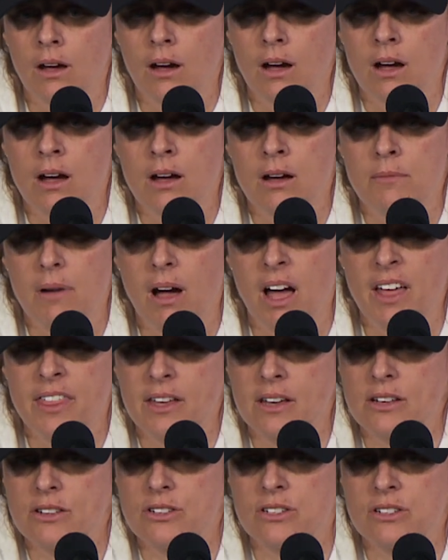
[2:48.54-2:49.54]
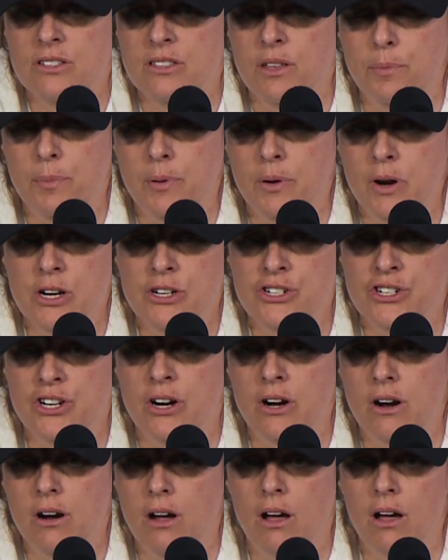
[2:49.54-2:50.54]
I think it's just the
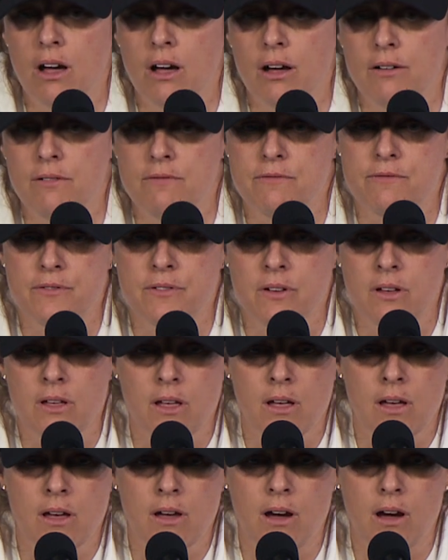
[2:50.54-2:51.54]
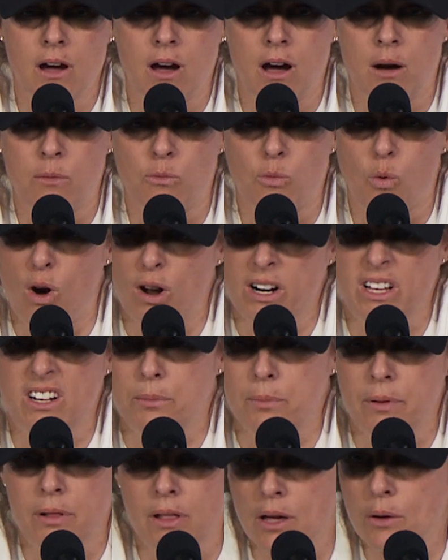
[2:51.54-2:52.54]
pressure of wanting
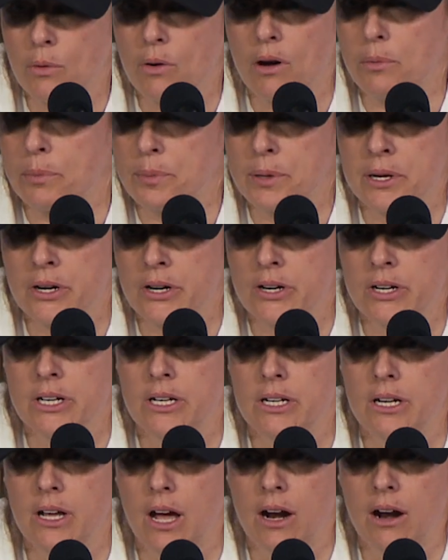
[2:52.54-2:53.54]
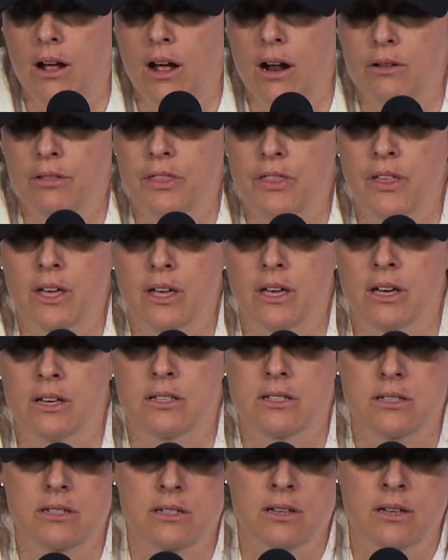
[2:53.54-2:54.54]
to play well, period. I don't think
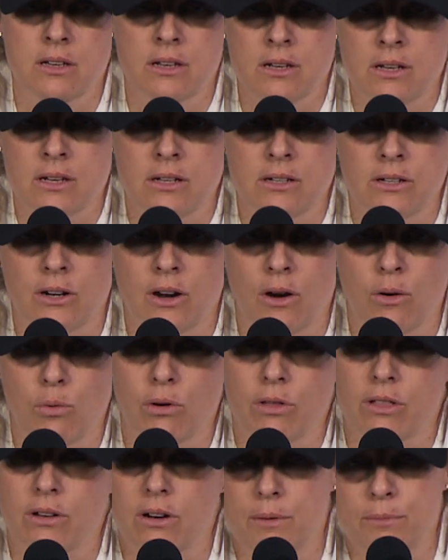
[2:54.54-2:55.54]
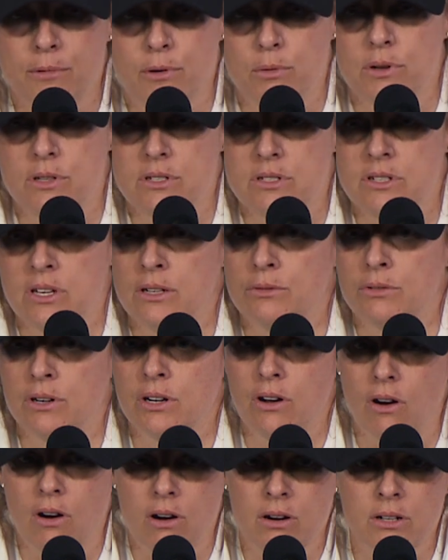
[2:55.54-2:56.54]
it's, you know, we're the #1 seed
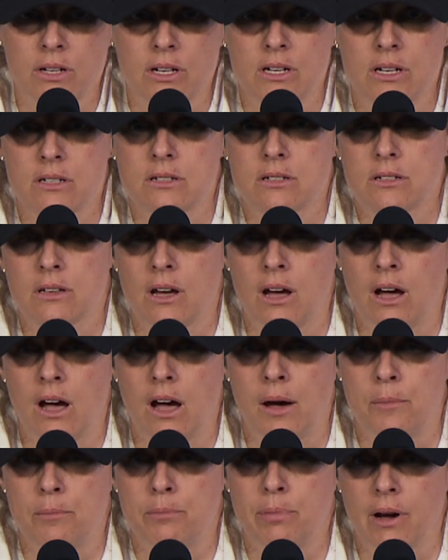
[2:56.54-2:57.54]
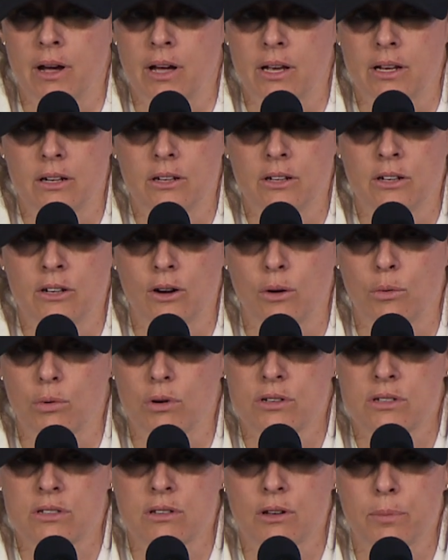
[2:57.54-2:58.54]
regardless, but, you know,
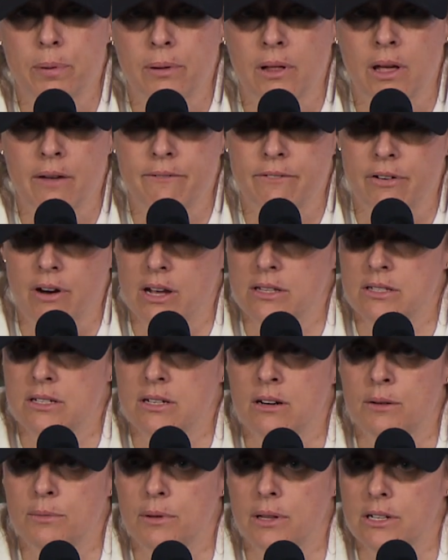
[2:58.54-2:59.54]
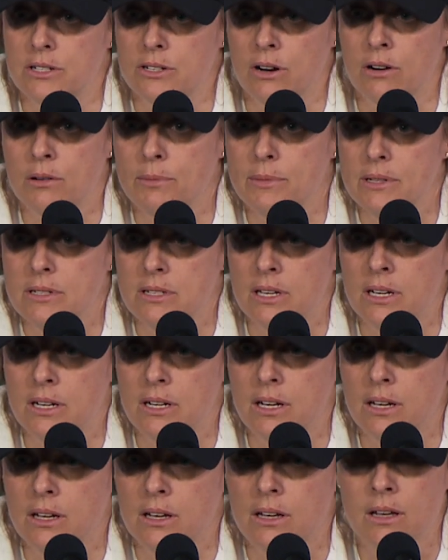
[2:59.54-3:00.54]
we're still playing for NCAA tournament
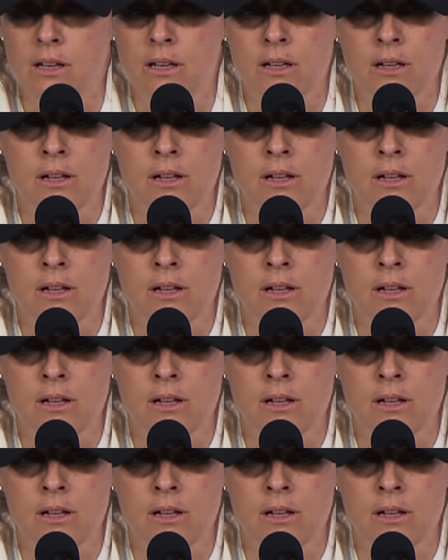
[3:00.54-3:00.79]
seeding.